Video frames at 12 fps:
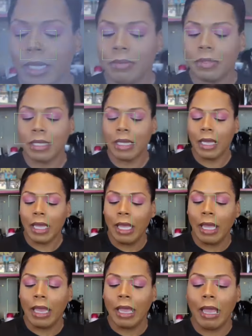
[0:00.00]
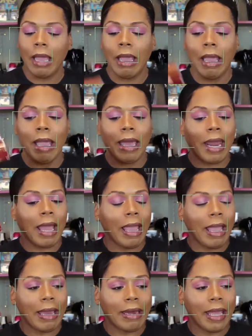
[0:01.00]
frames, and
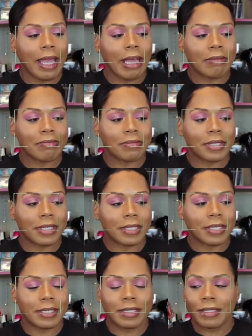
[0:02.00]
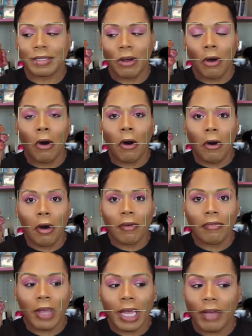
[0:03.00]
I had to have them, sis.
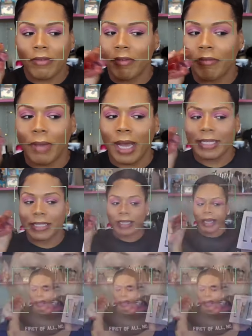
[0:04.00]
All five of them. Here, I